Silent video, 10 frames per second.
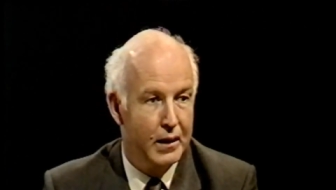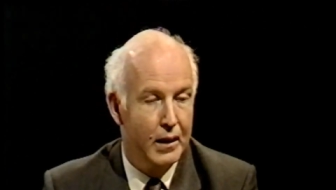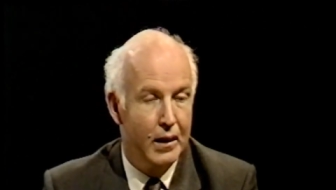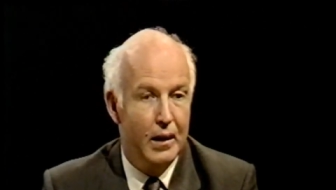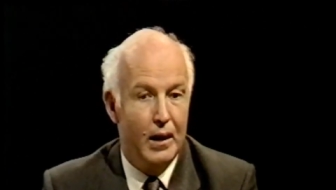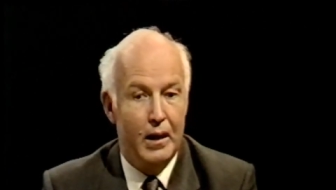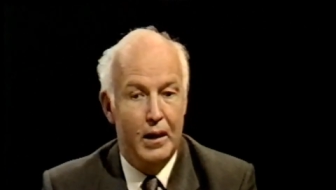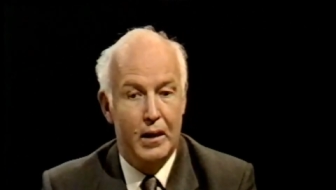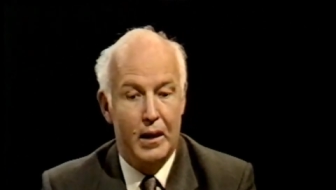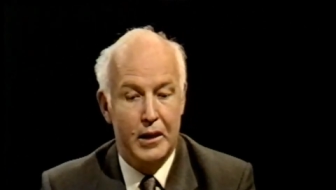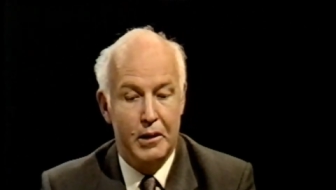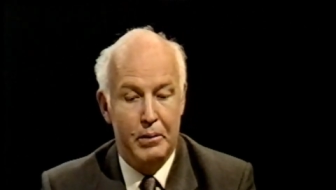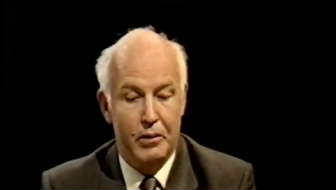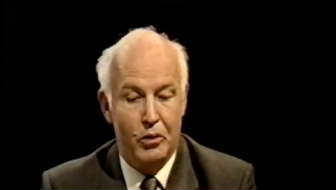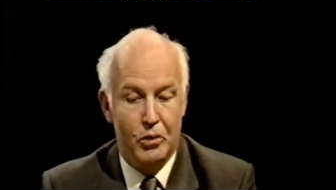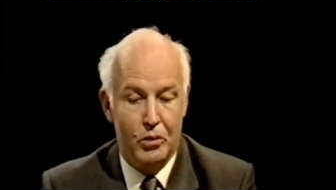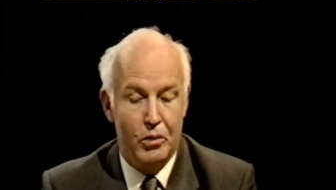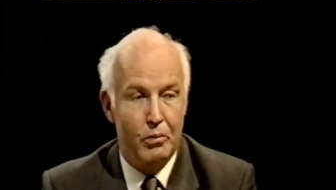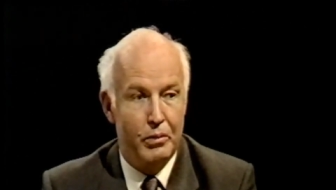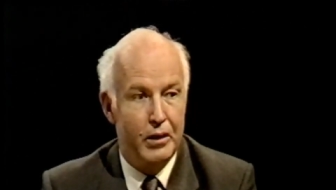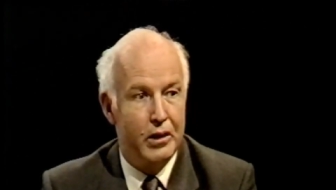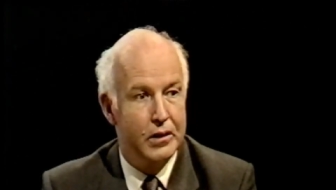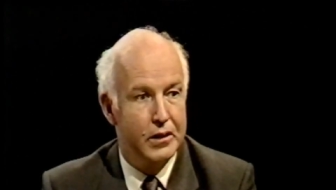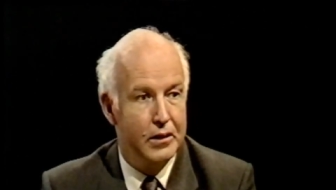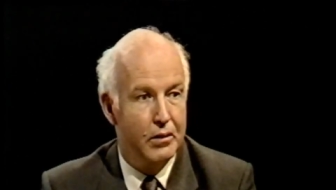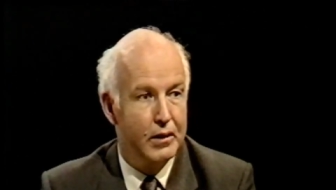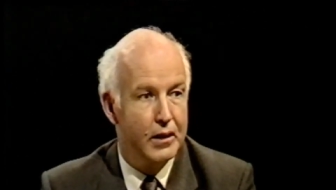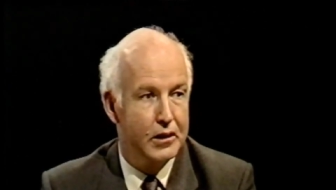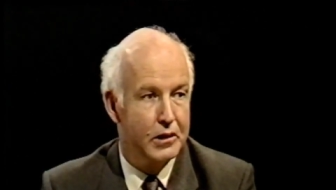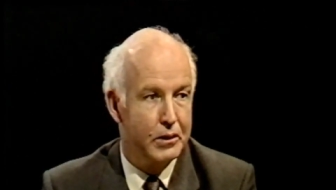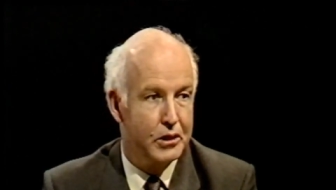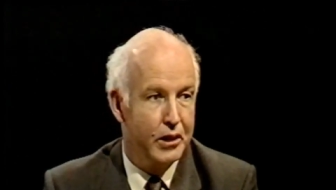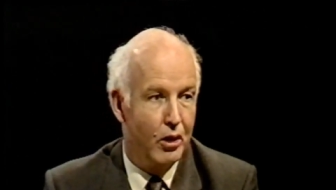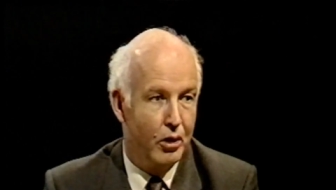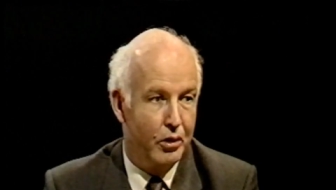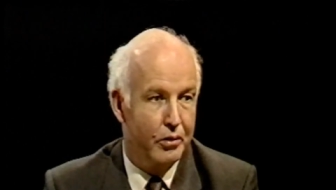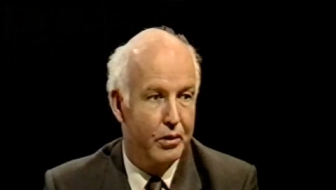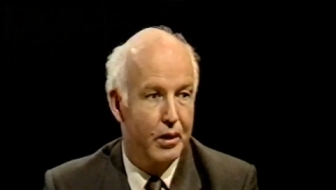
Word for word: Uh, and above all, we are continually switching on and